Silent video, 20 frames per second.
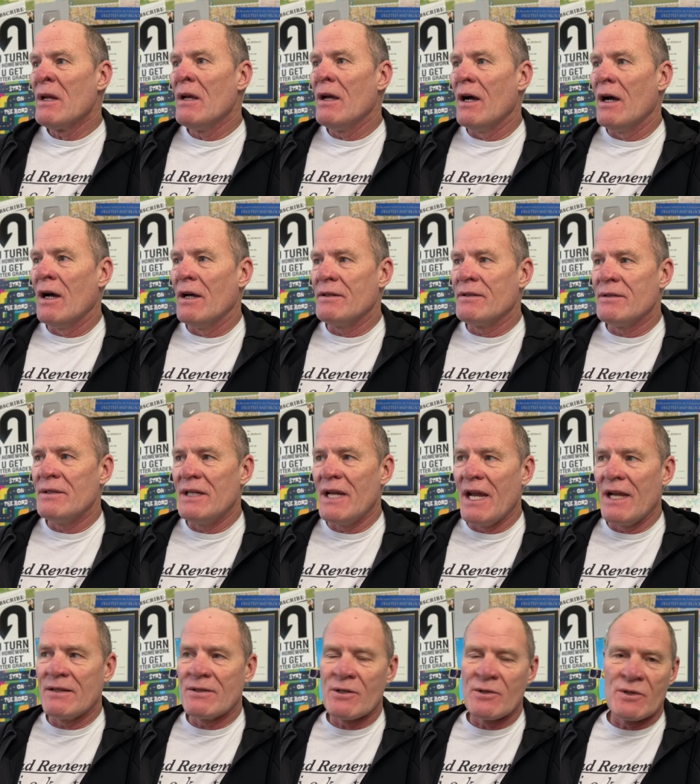uh, to the
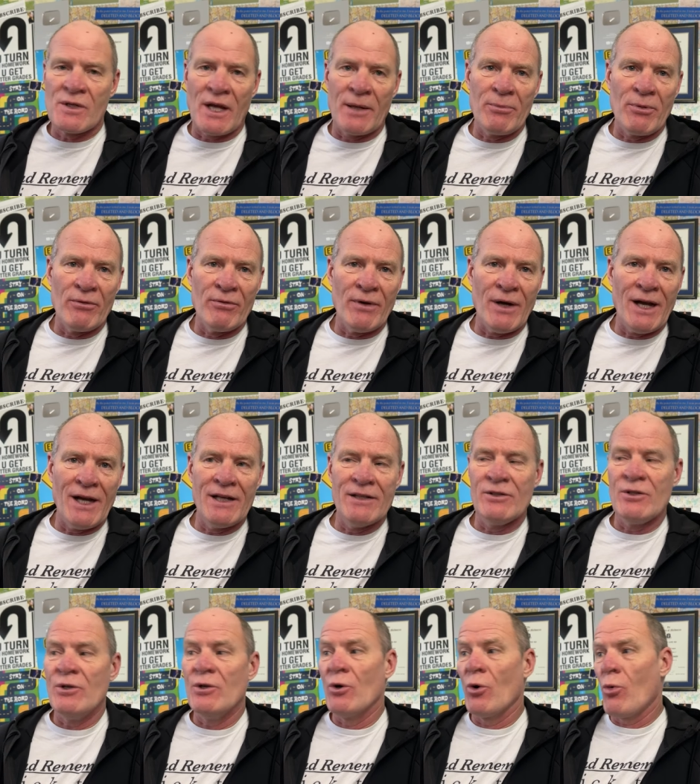answers I provide
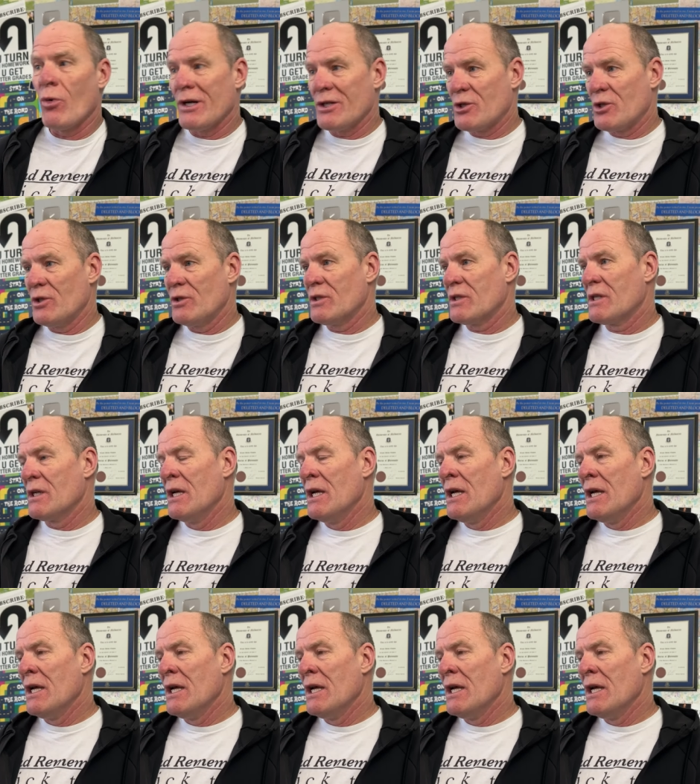to your questions.